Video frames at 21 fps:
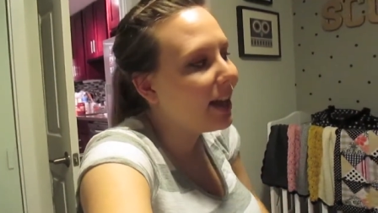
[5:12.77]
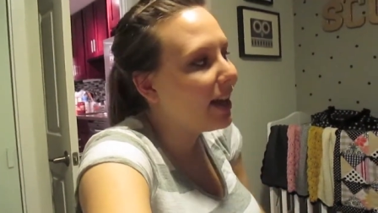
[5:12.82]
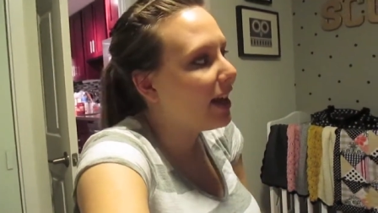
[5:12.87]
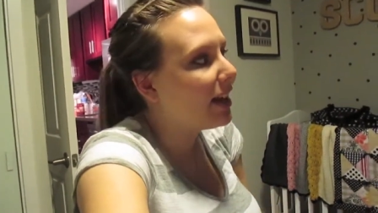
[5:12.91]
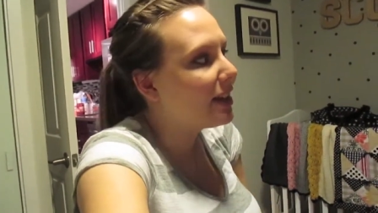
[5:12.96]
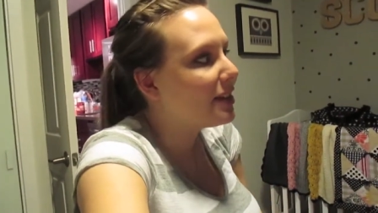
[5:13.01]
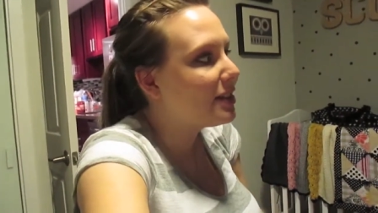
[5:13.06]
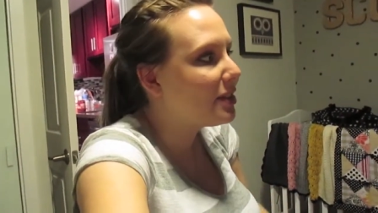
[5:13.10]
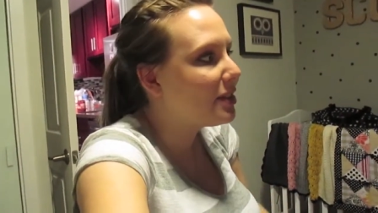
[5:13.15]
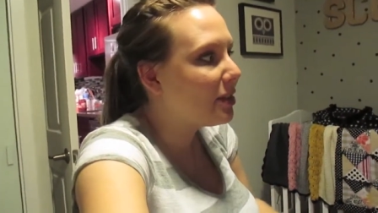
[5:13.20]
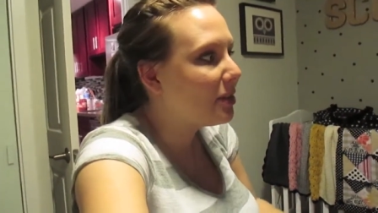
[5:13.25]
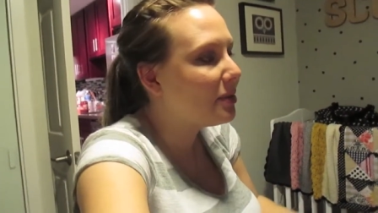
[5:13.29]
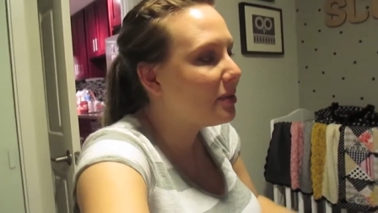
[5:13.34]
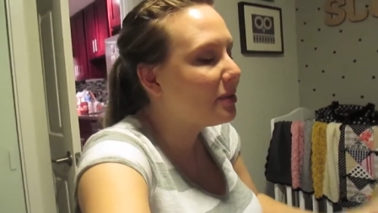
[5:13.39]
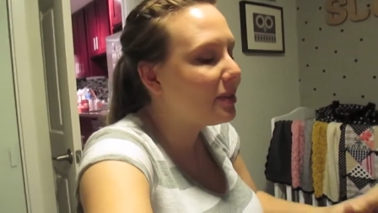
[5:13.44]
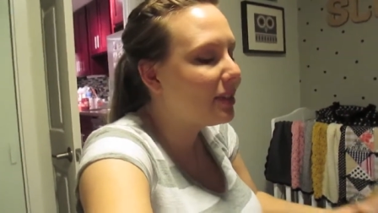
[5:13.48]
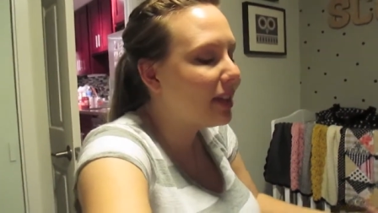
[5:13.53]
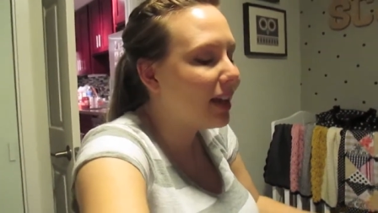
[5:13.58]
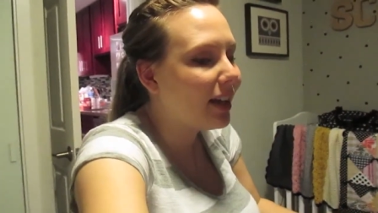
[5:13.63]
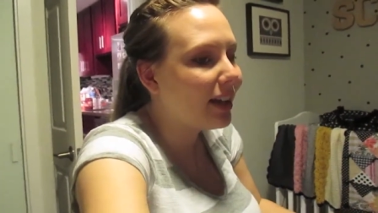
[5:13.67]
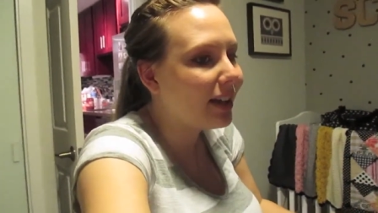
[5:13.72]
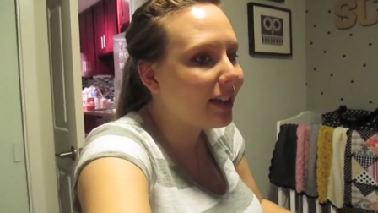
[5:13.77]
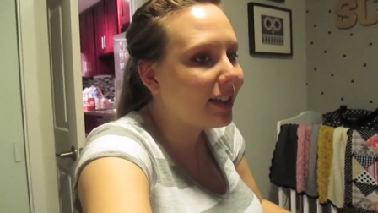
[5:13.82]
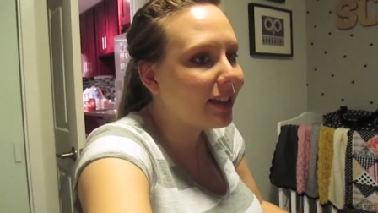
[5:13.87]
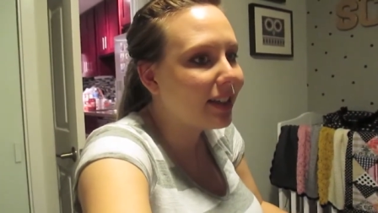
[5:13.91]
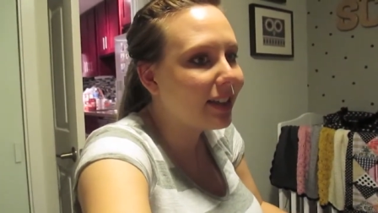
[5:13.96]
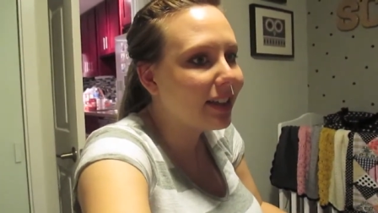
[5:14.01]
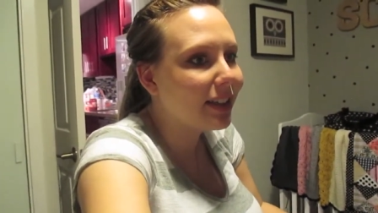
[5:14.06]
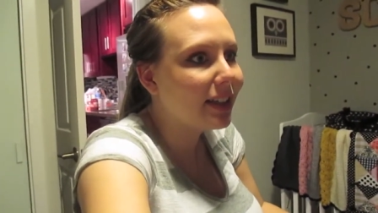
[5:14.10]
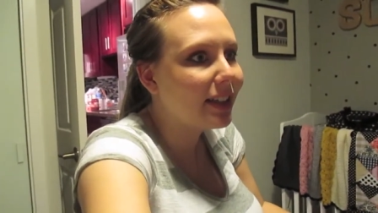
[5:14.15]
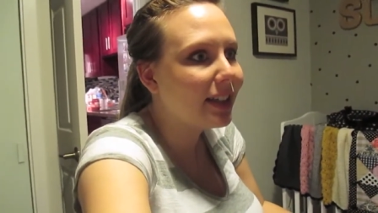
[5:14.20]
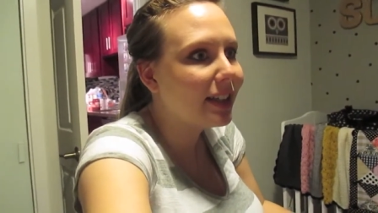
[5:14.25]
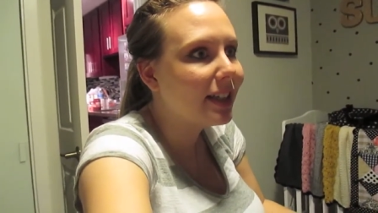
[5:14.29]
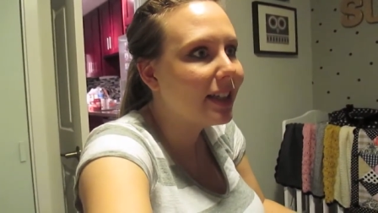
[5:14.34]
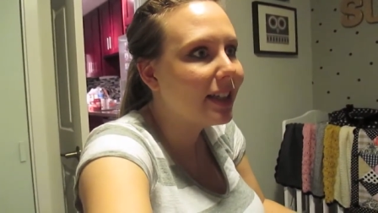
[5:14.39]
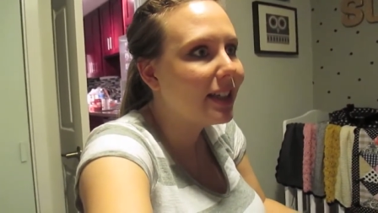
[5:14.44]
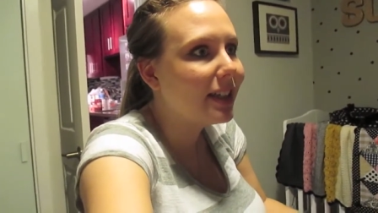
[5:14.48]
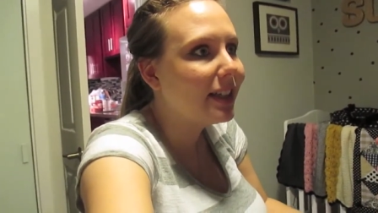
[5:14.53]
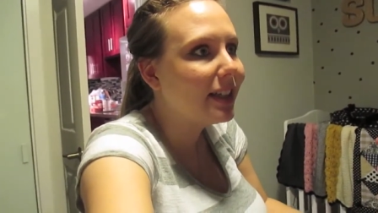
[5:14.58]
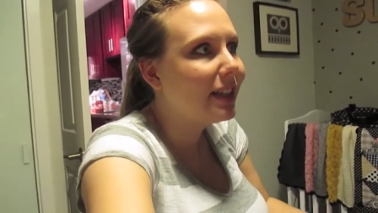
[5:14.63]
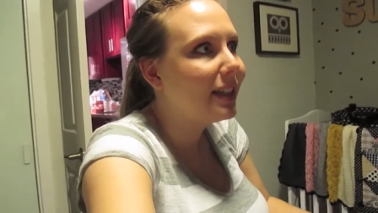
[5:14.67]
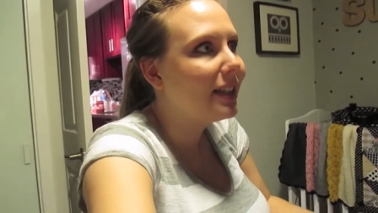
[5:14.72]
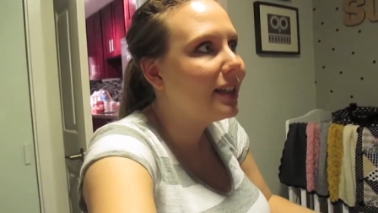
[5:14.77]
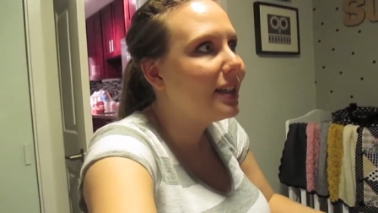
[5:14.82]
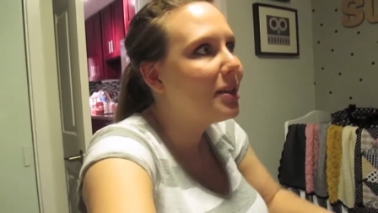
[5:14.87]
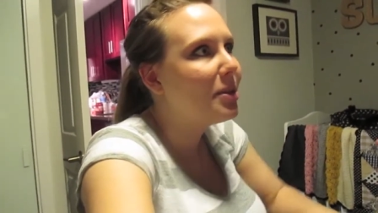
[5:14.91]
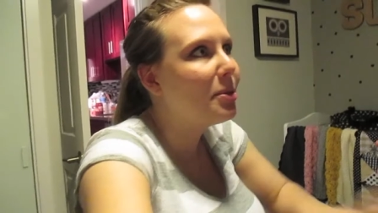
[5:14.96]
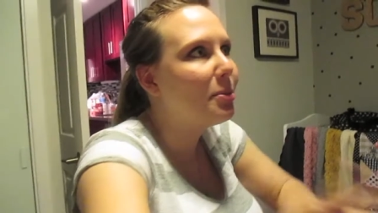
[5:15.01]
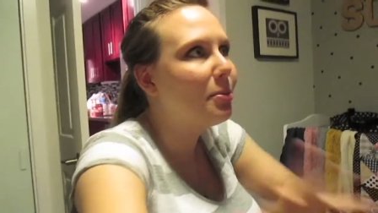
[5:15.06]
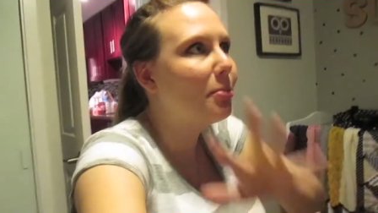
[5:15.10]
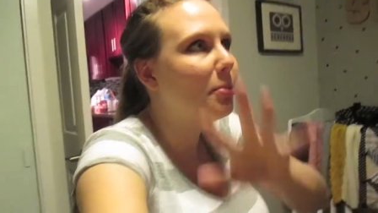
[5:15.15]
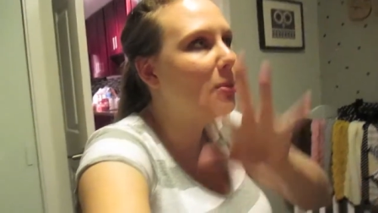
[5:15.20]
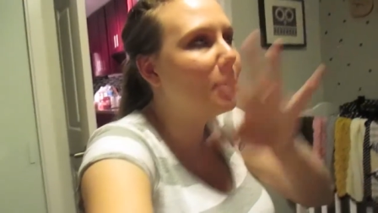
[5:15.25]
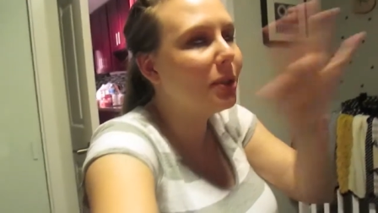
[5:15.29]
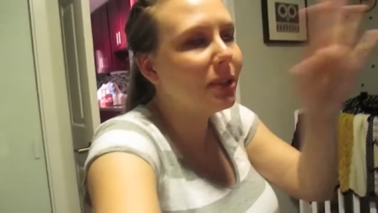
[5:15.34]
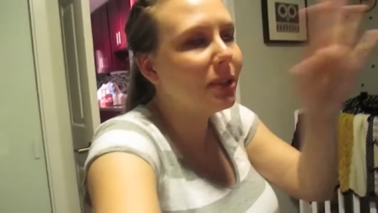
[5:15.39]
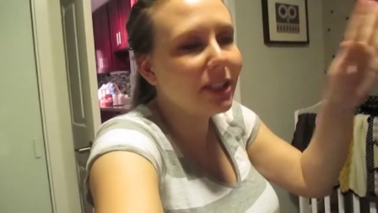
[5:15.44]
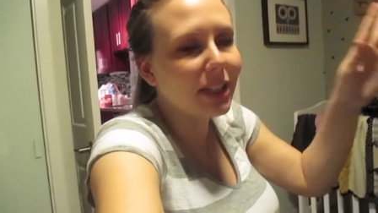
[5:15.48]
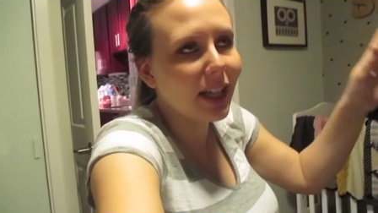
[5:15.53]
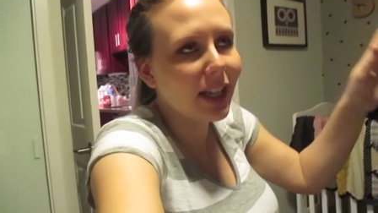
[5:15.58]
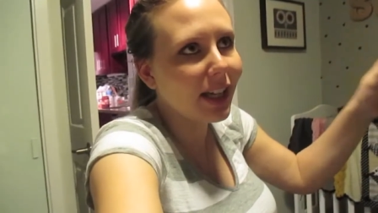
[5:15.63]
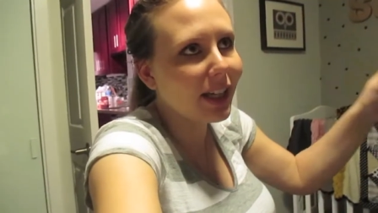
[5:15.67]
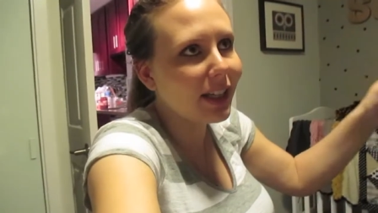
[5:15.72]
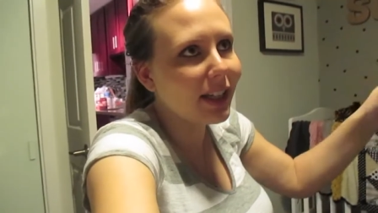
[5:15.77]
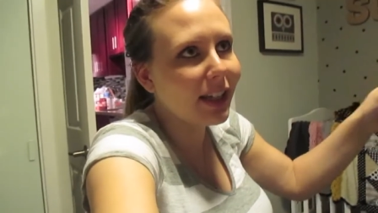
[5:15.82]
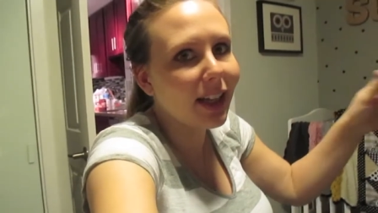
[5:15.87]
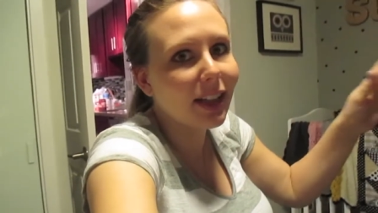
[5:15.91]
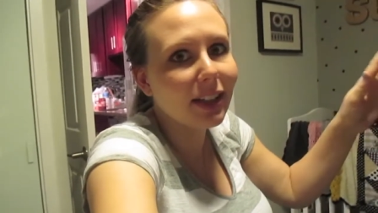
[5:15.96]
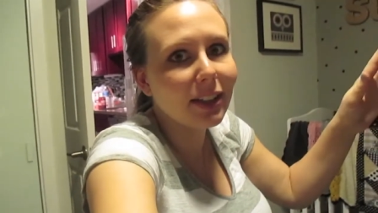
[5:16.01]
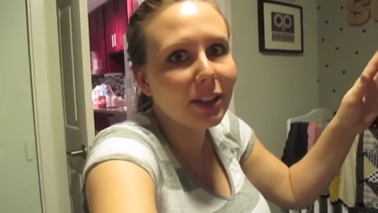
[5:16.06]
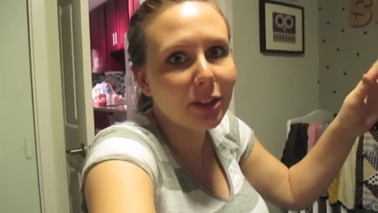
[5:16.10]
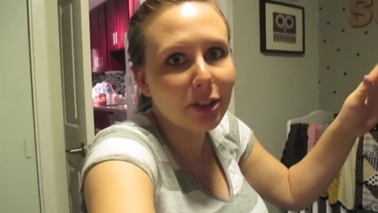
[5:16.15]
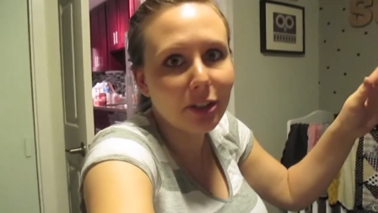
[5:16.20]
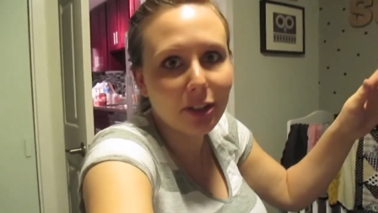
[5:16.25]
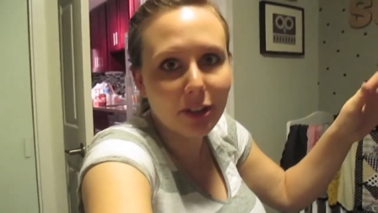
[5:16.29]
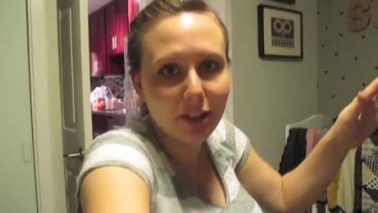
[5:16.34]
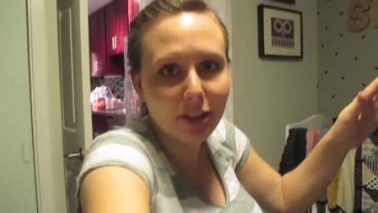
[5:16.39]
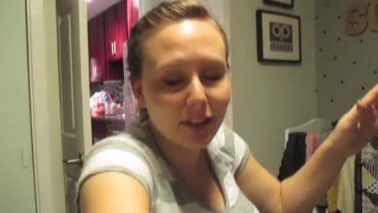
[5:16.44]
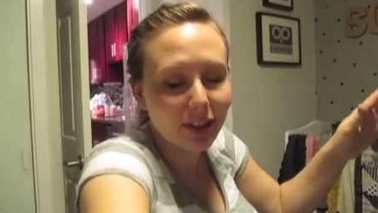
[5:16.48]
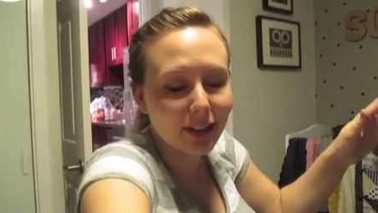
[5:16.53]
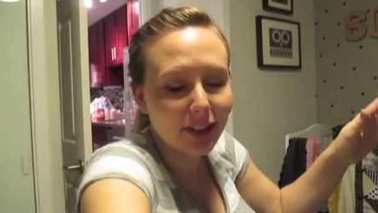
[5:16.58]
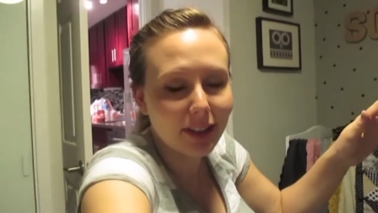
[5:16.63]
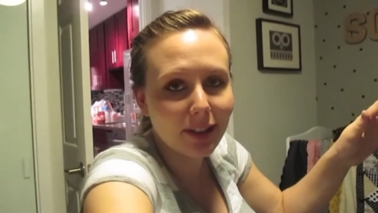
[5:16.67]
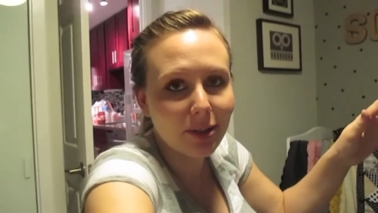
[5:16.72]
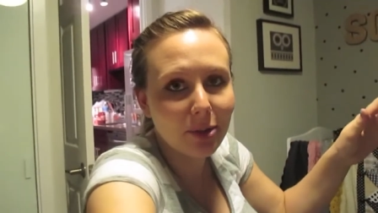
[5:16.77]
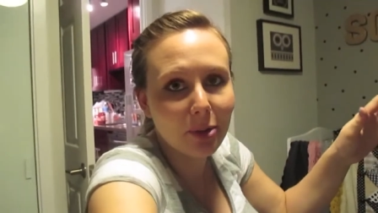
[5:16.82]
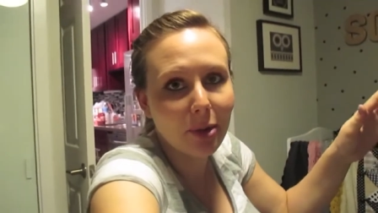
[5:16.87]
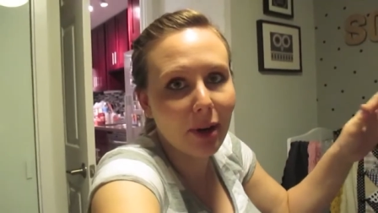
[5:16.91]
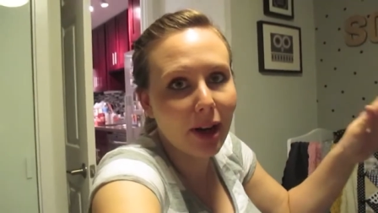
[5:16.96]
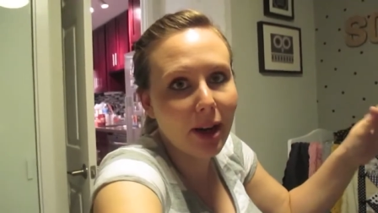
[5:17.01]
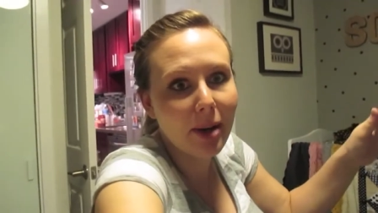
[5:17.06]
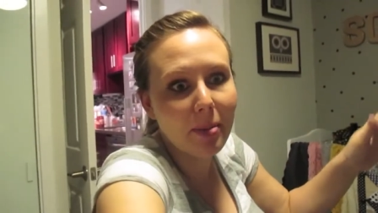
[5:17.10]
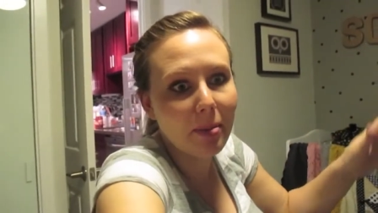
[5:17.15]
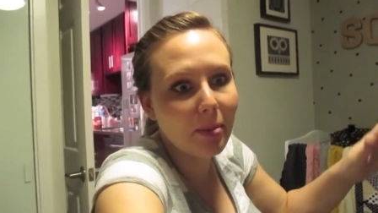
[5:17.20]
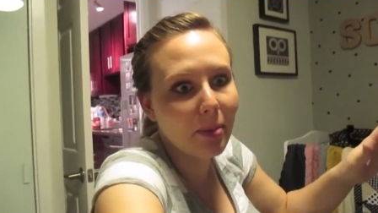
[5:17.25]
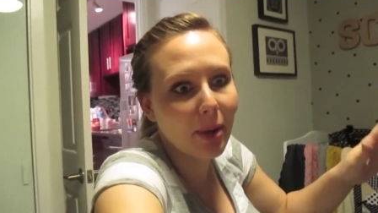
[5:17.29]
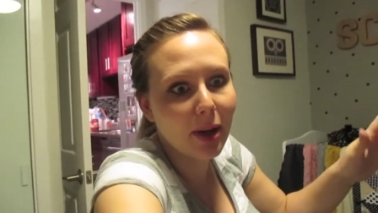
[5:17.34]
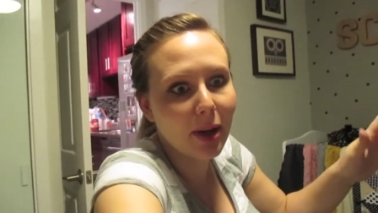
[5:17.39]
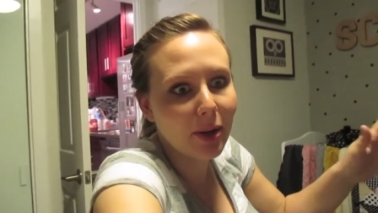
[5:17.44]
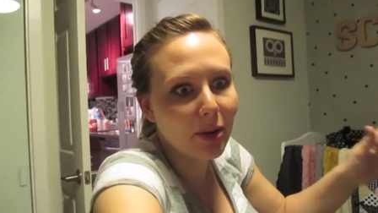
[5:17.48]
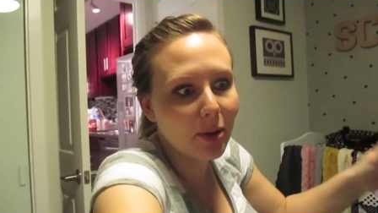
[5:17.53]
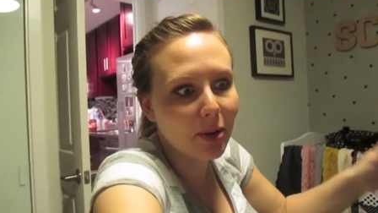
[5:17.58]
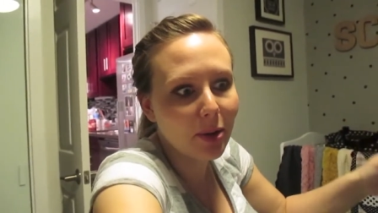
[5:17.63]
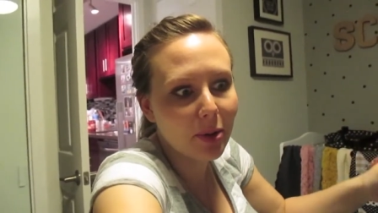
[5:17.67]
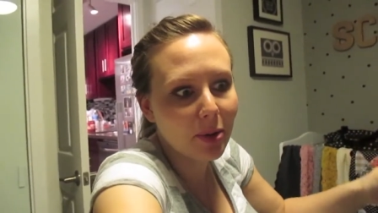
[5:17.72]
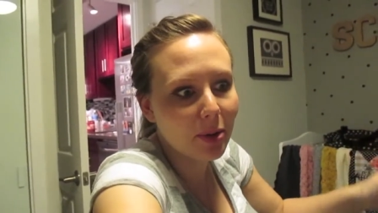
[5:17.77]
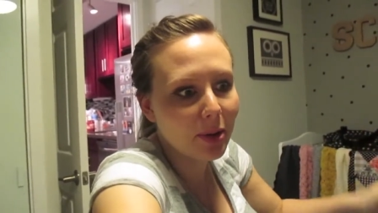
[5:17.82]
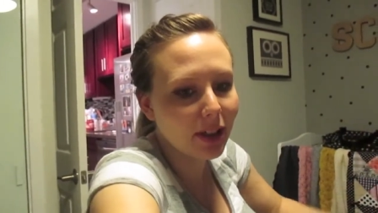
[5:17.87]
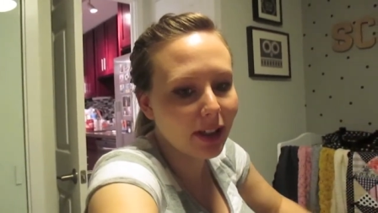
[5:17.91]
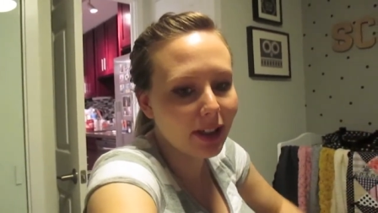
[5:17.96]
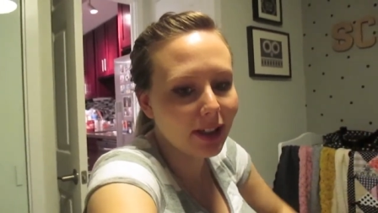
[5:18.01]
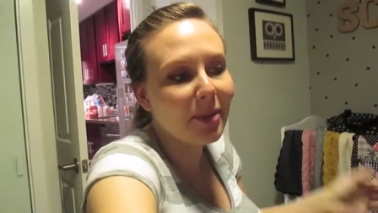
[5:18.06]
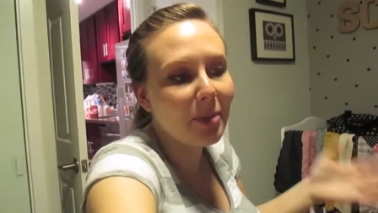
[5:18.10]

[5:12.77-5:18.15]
I don't like multicolored rainbow.